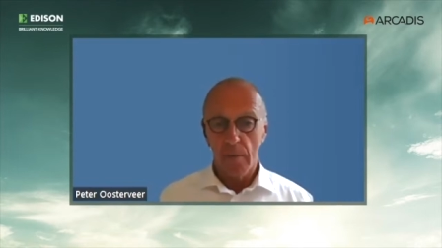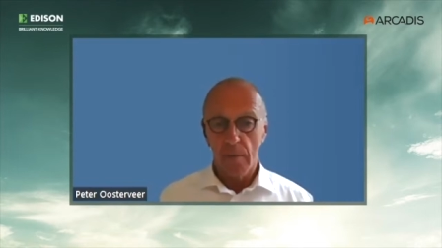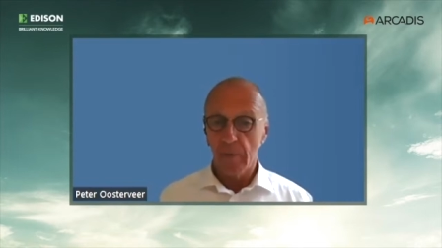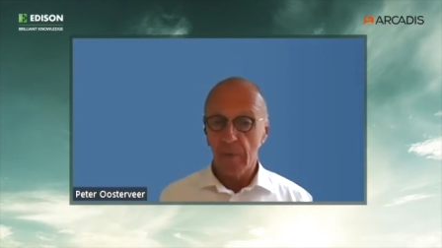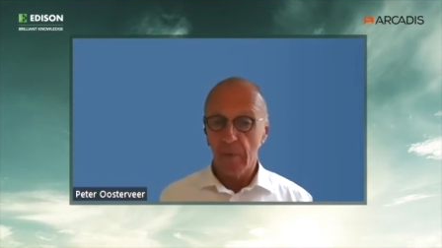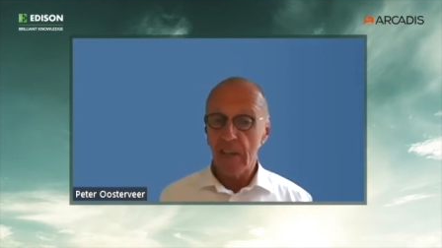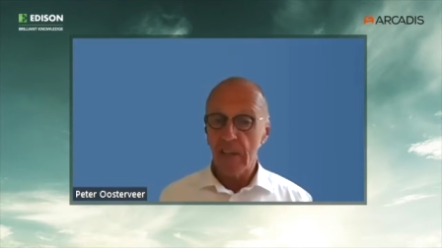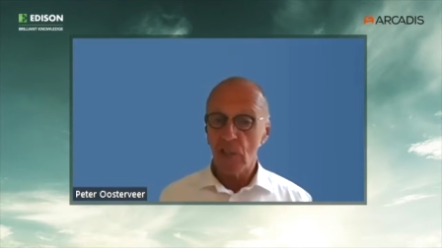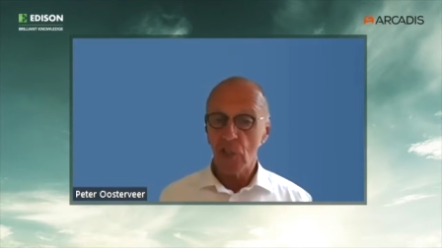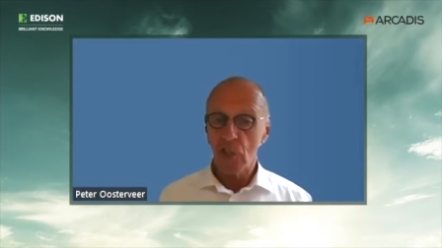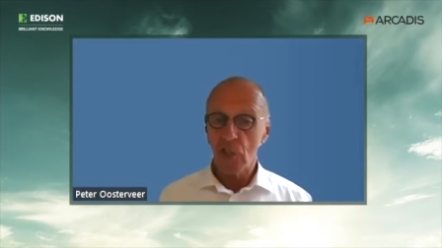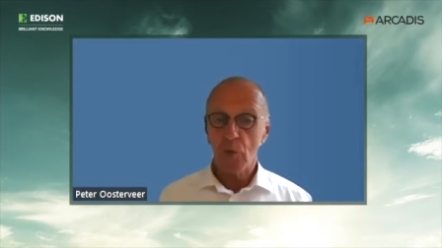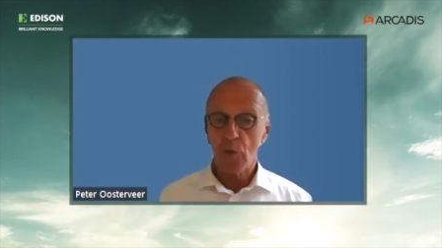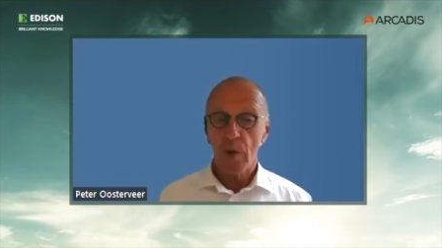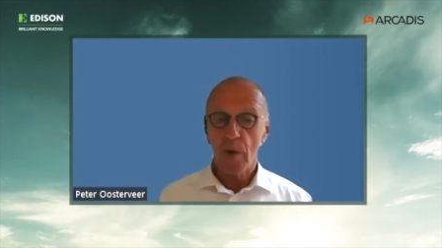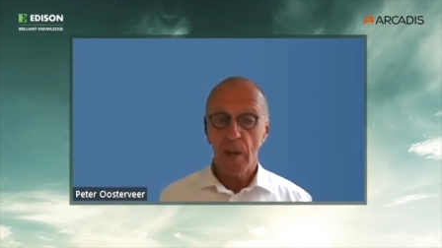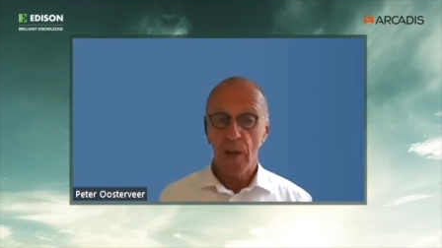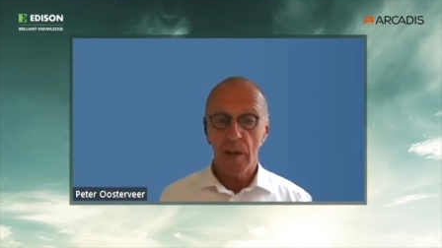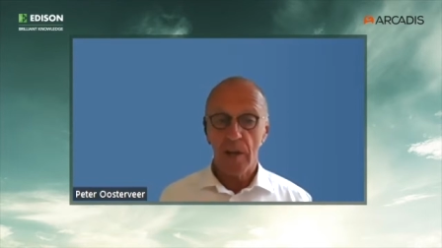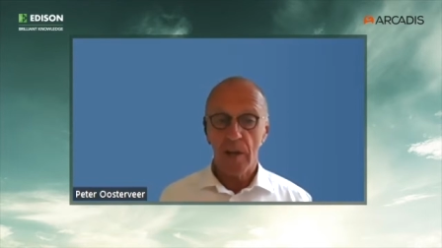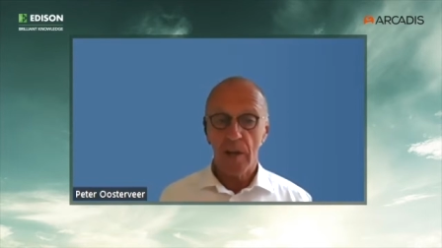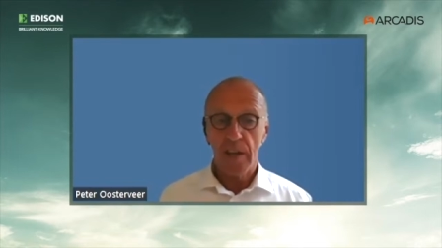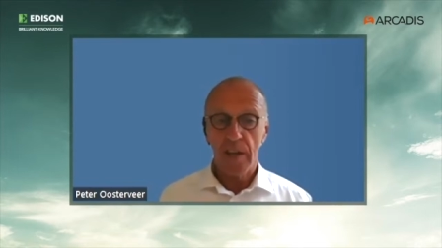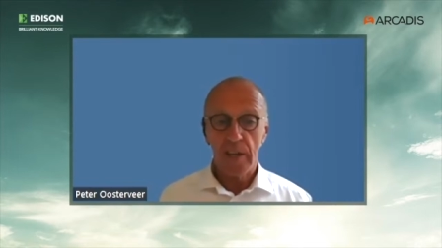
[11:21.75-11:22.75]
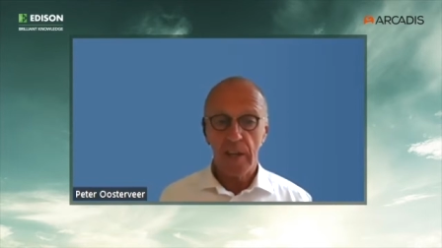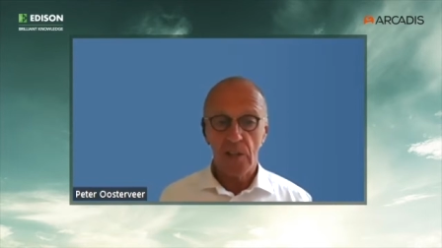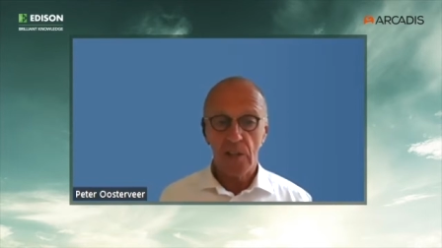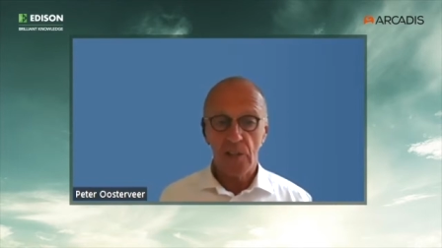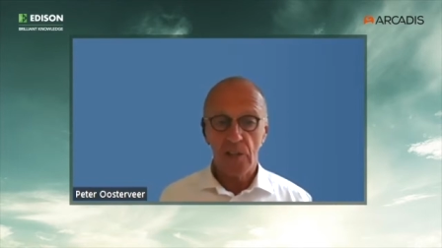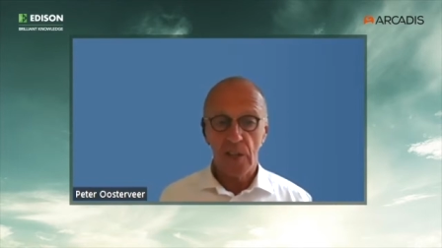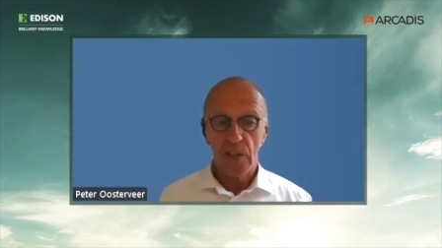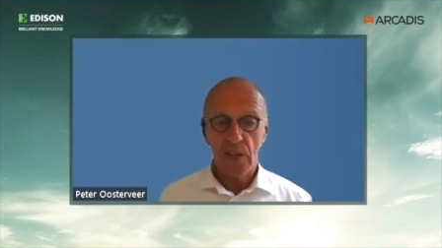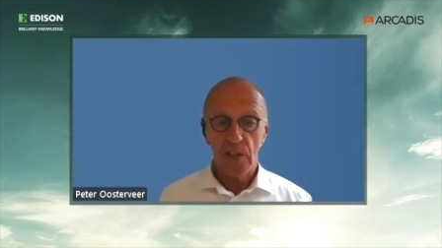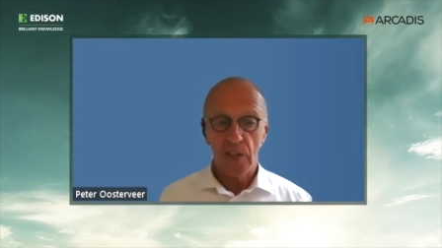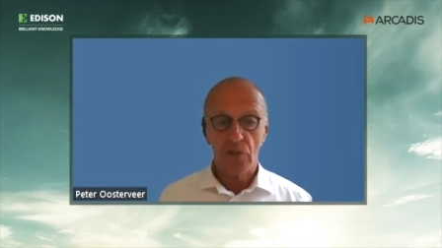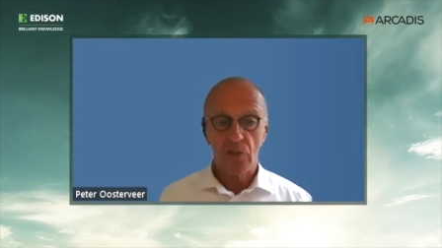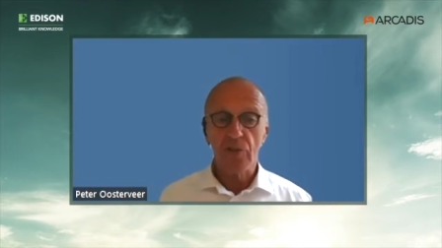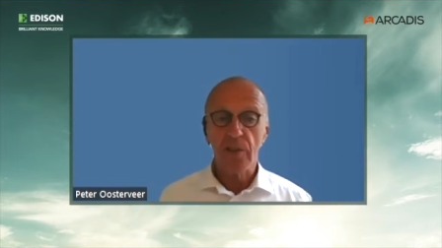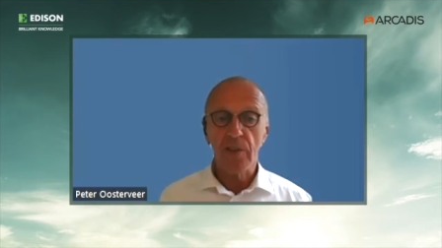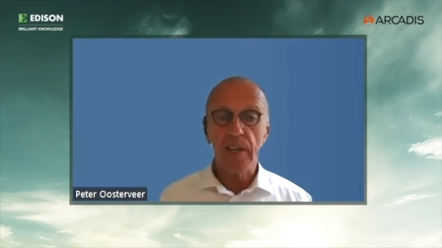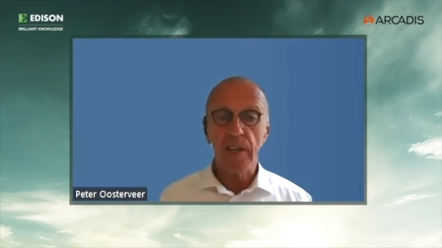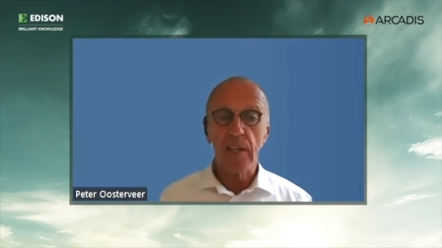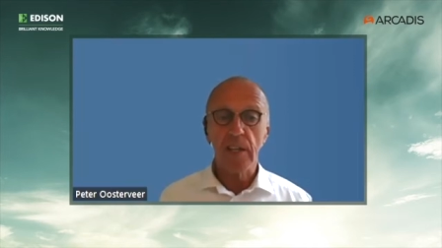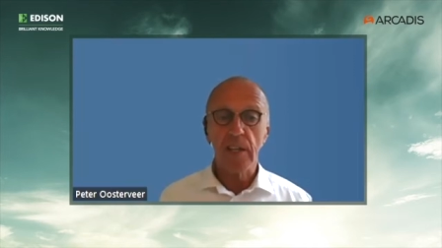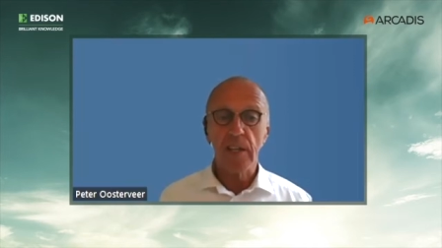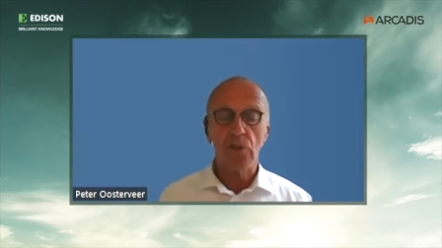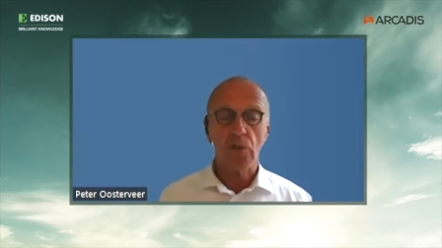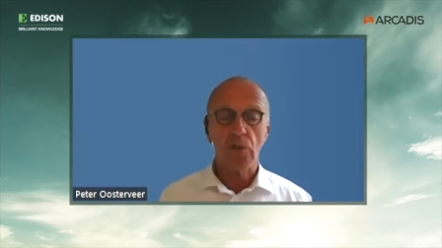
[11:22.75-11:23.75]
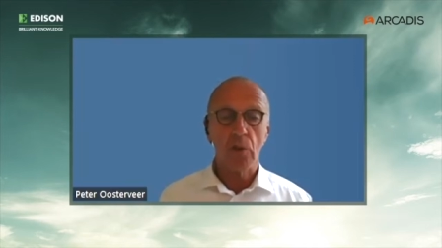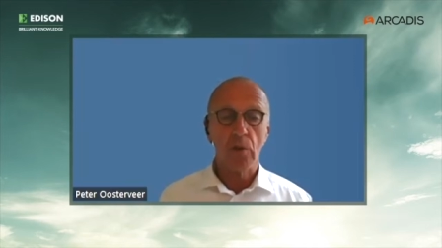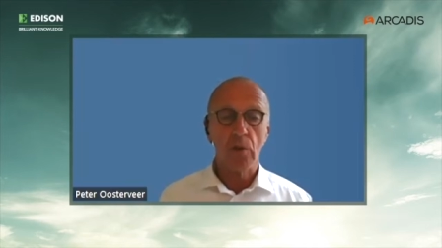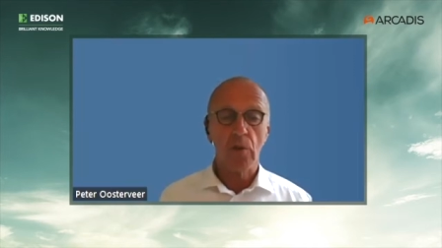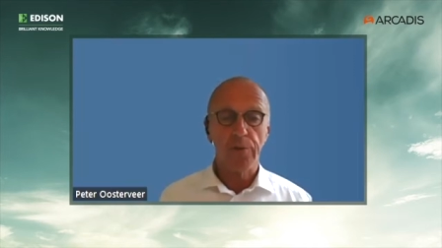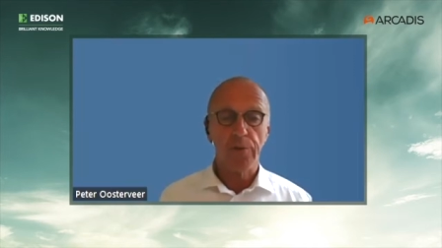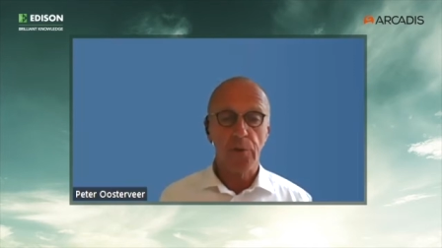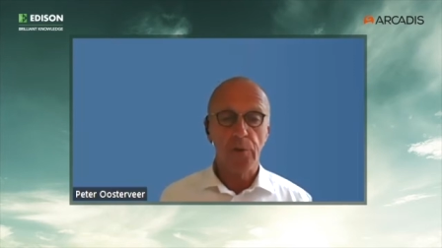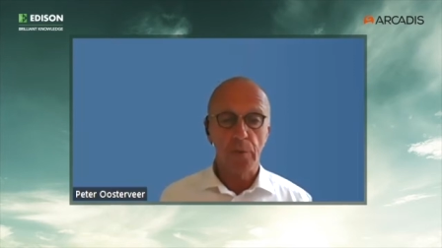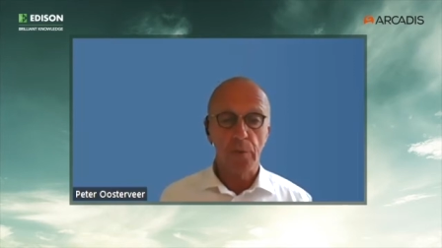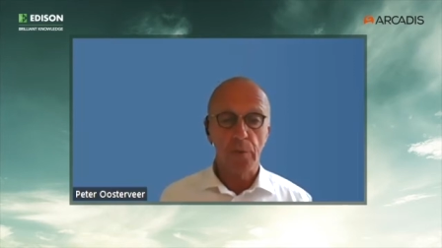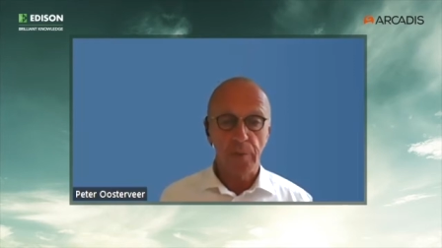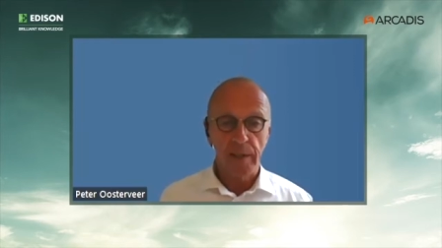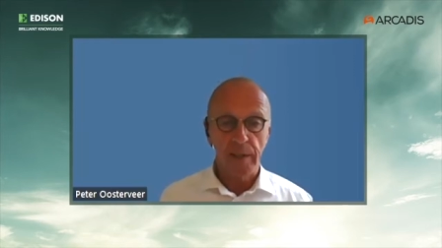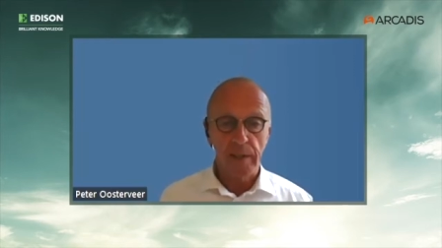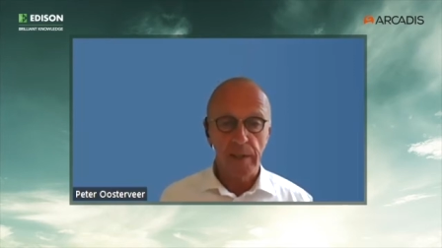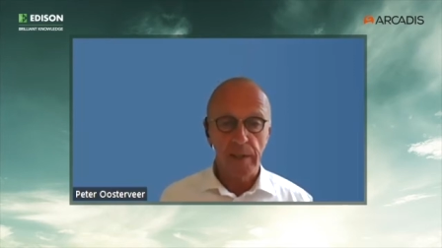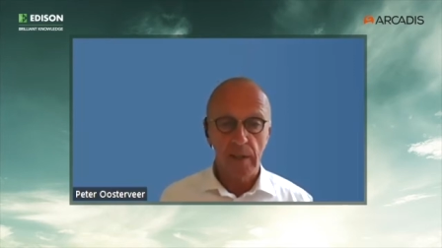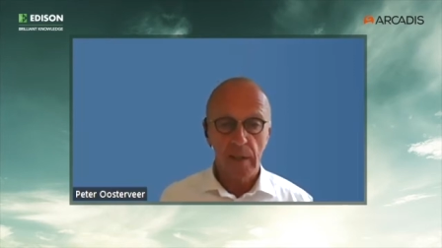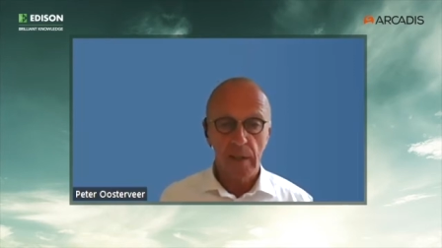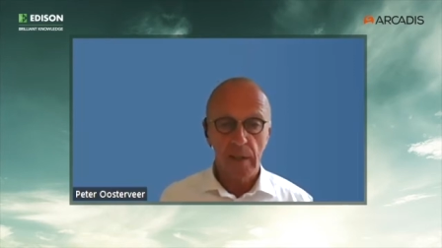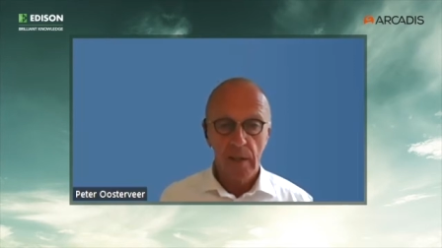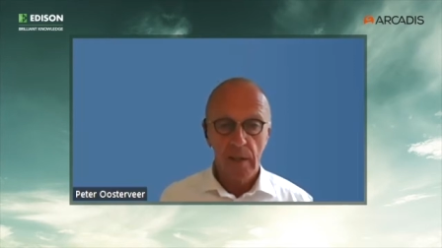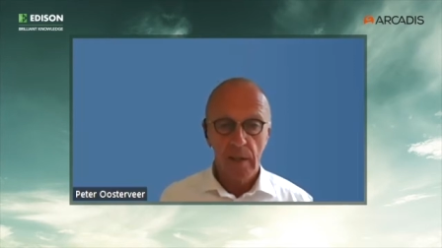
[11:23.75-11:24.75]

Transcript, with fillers: places where Arcadis has a really strong footprint,